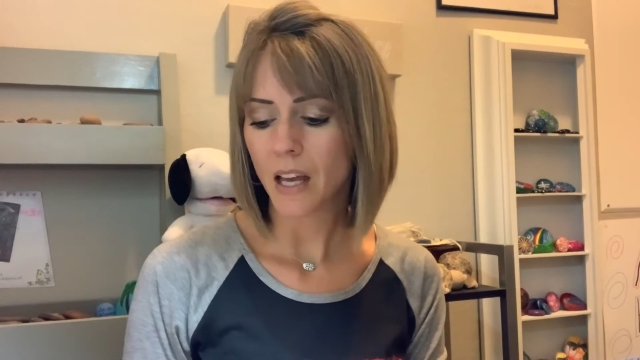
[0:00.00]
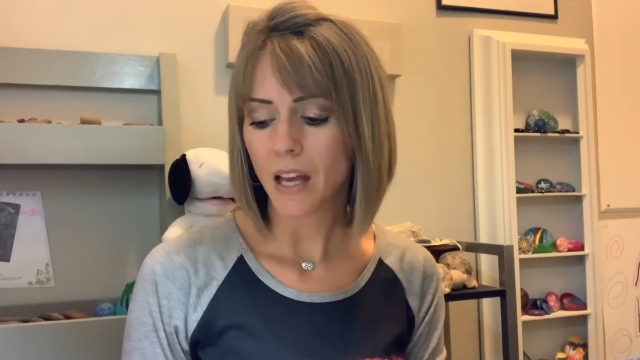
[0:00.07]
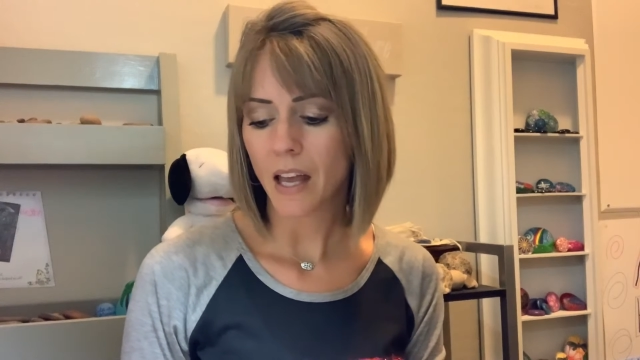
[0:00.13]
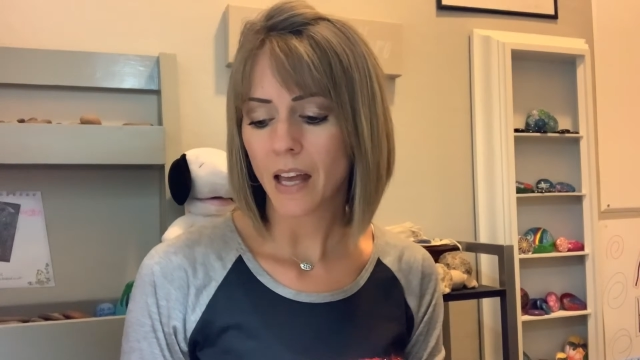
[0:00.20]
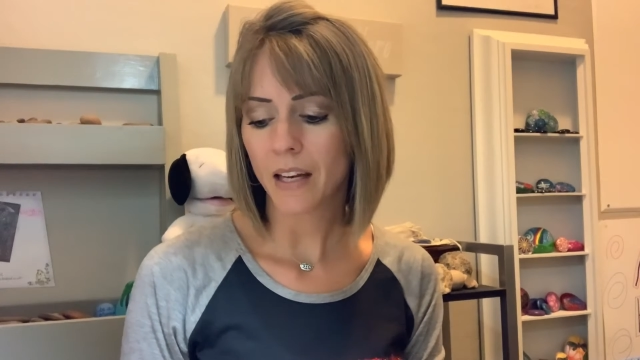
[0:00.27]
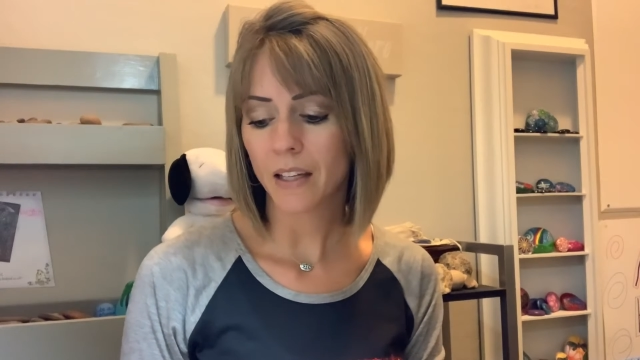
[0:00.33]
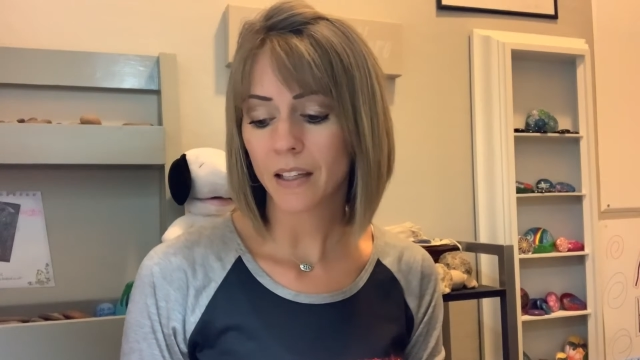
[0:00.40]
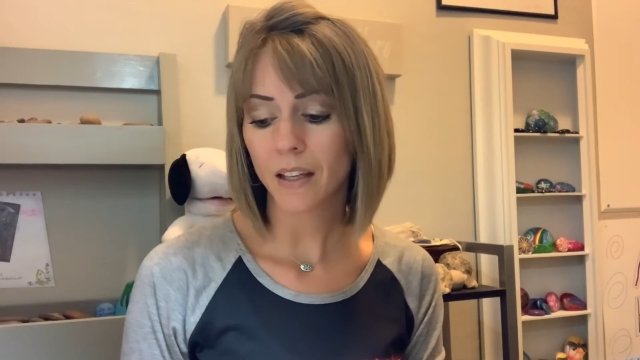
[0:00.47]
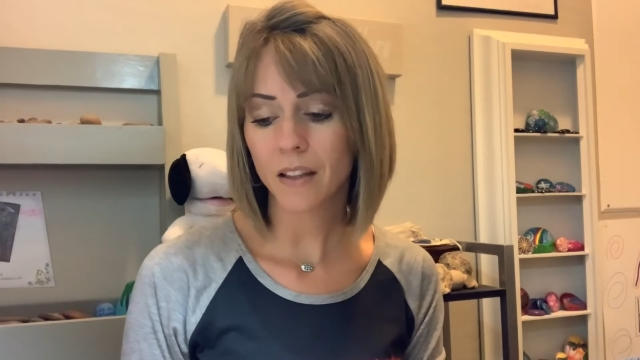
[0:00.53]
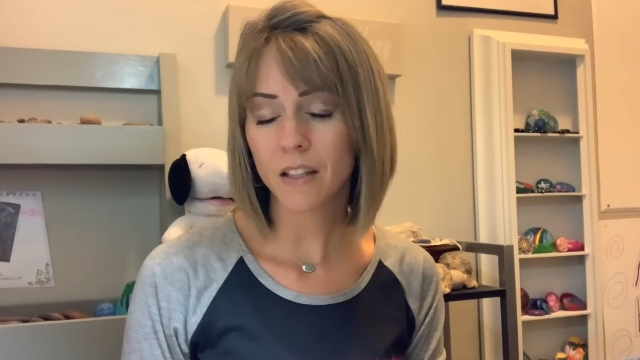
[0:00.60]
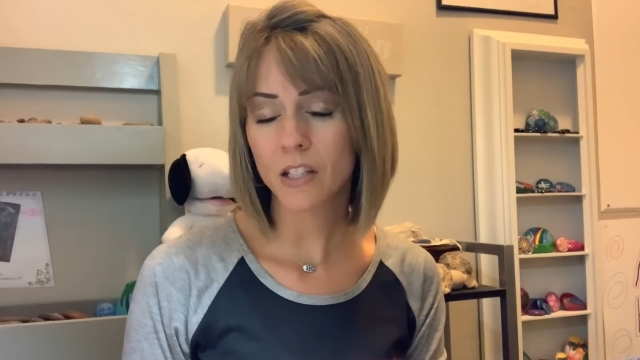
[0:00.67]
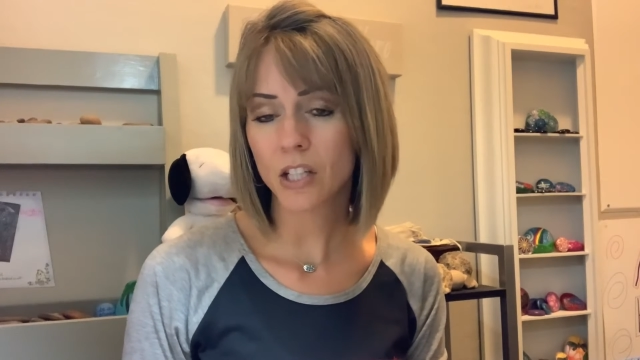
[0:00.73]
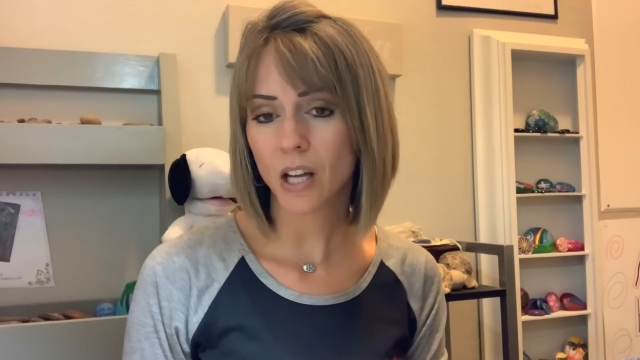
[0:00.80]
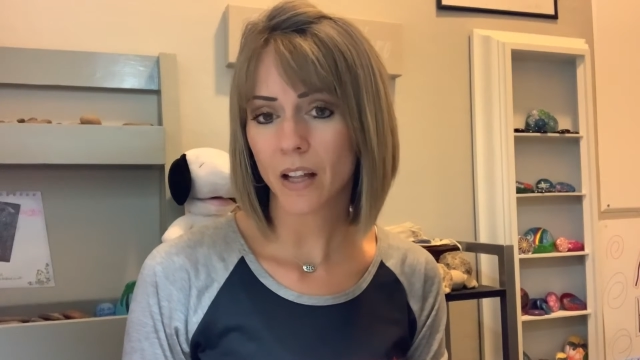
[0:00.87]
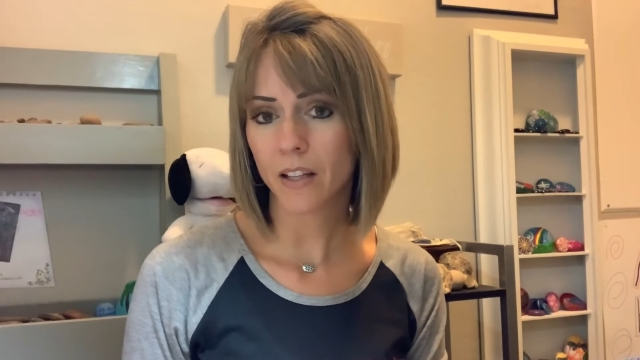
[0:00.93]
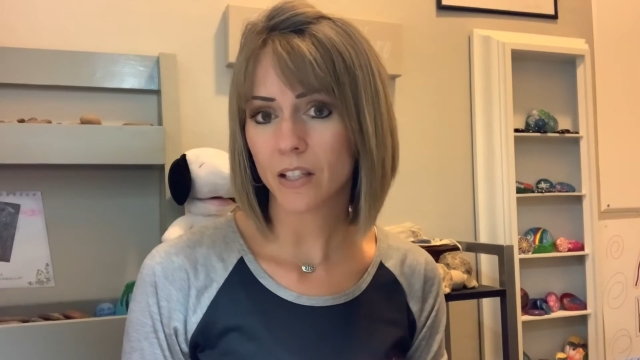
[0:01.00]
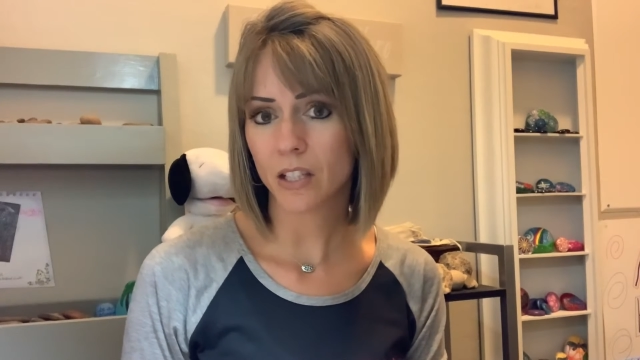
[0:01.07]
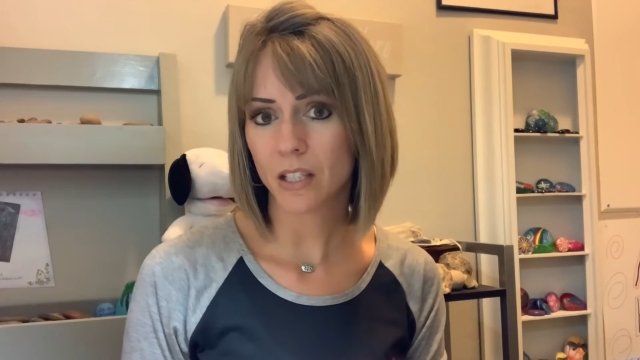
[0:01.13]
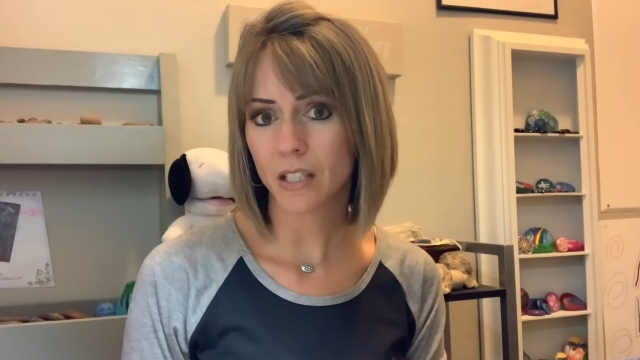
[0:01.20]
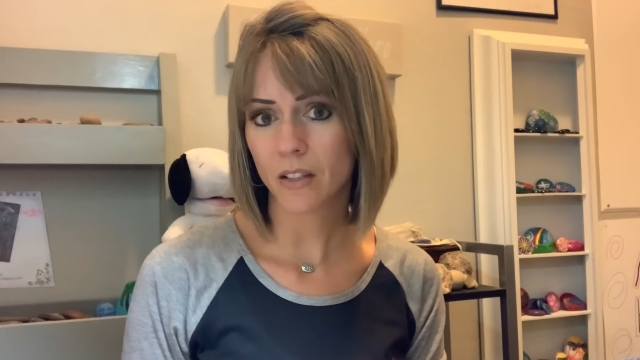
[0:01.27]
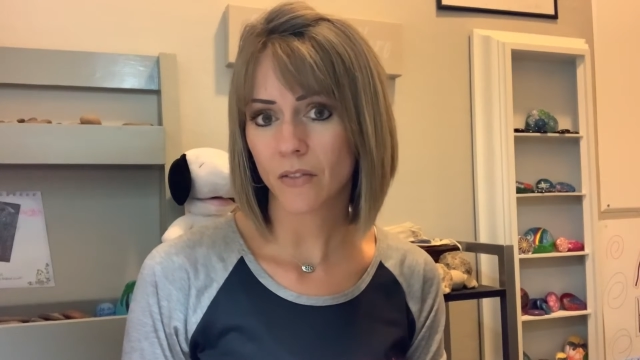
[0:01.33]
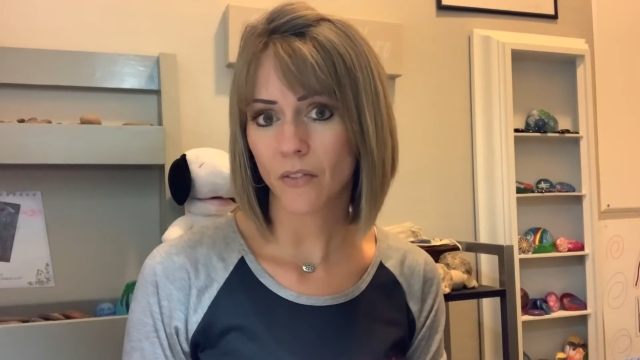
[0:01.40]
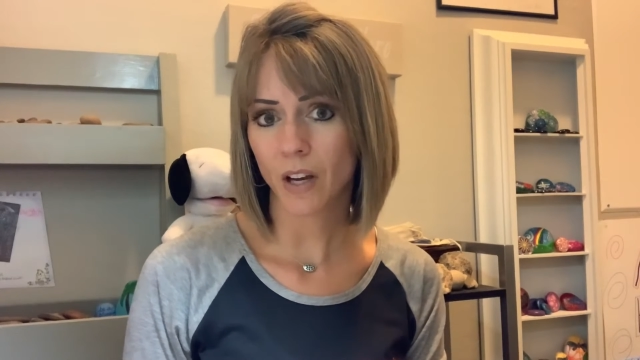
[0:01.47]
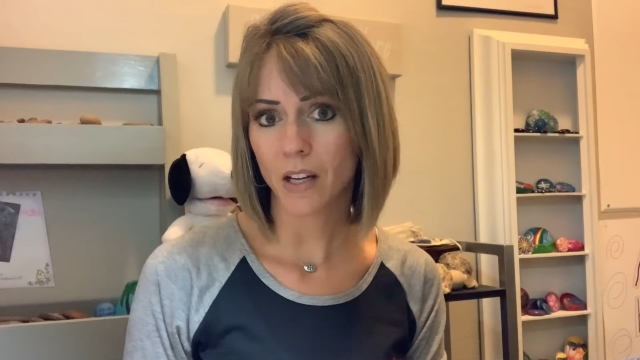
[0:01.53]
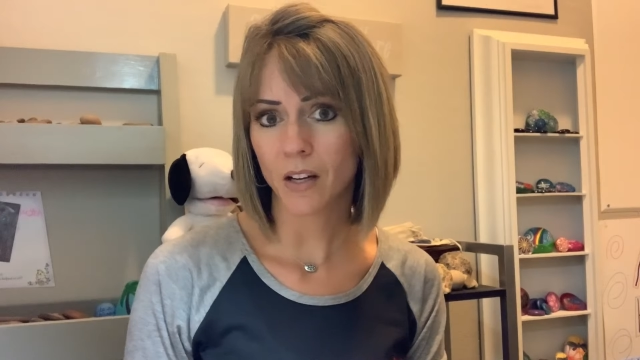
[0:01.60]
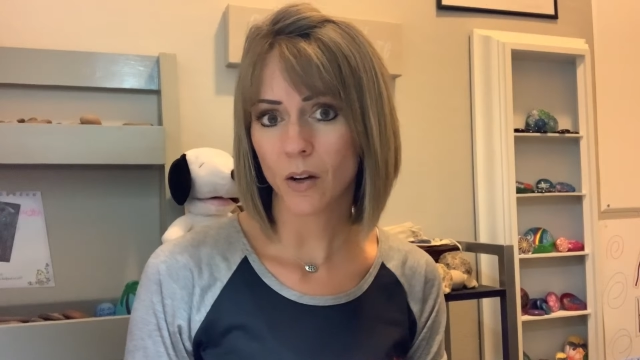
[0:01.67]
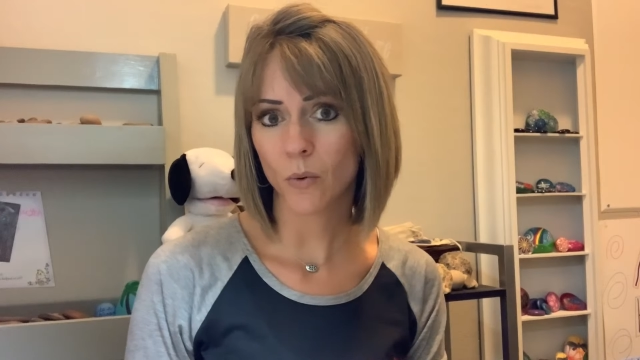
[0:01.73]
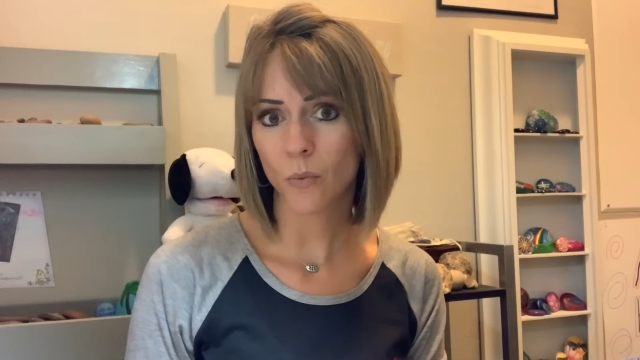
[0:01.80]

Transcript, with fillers: And again, the challenge is to find out